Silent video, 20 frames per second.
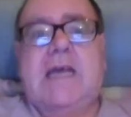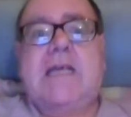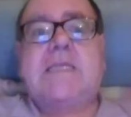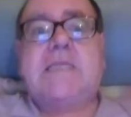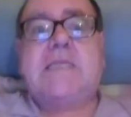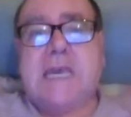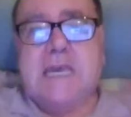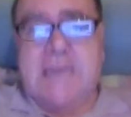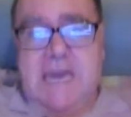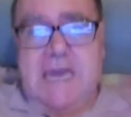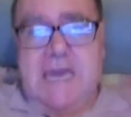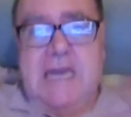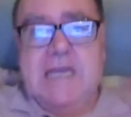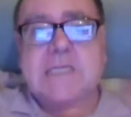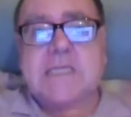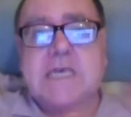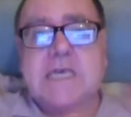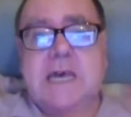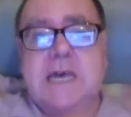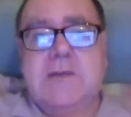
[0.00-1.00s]
Take care of
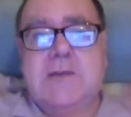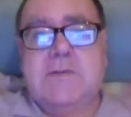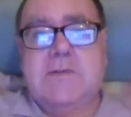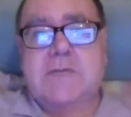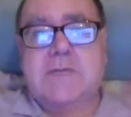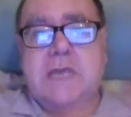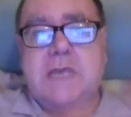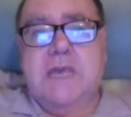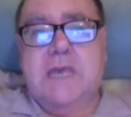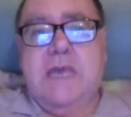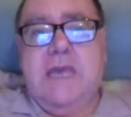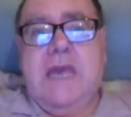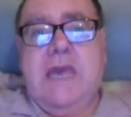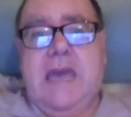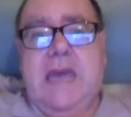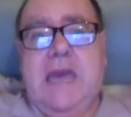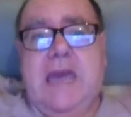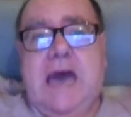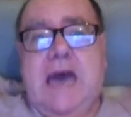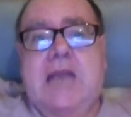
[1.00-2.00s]
yourselves,
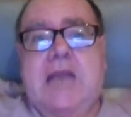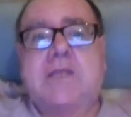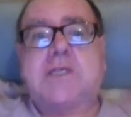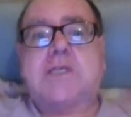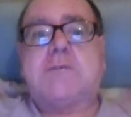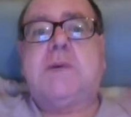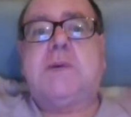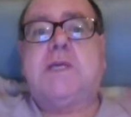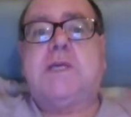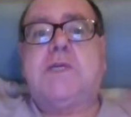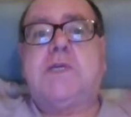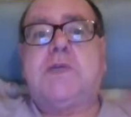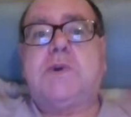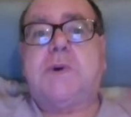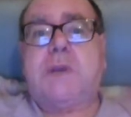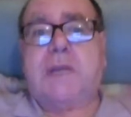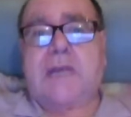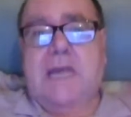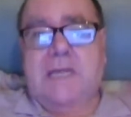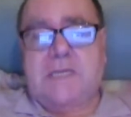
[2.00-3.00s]
and I'll speak to you
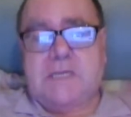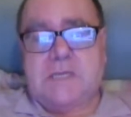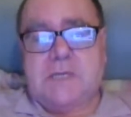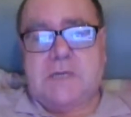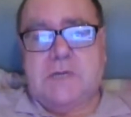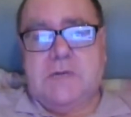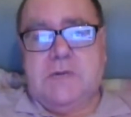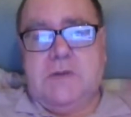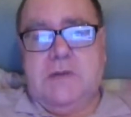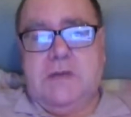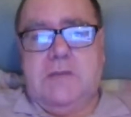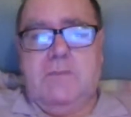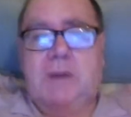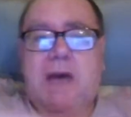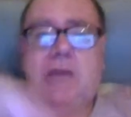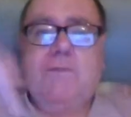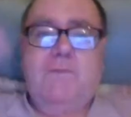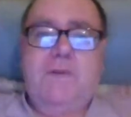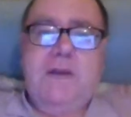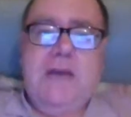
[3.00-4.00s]
all again soon.
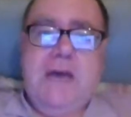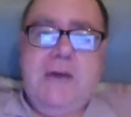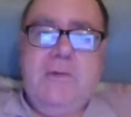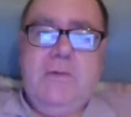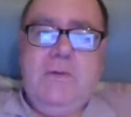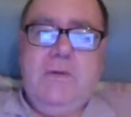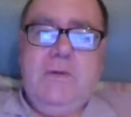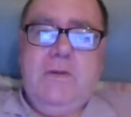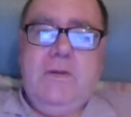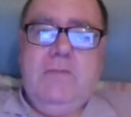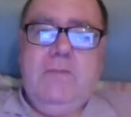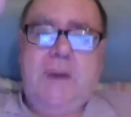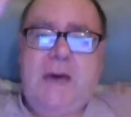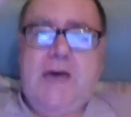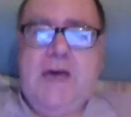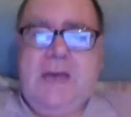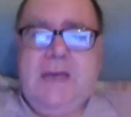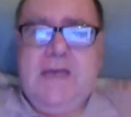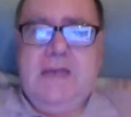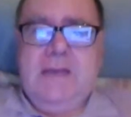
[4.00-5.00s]
Bye for now.
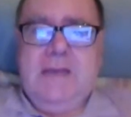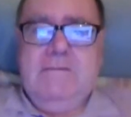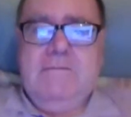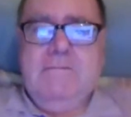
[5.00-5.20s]
Bye.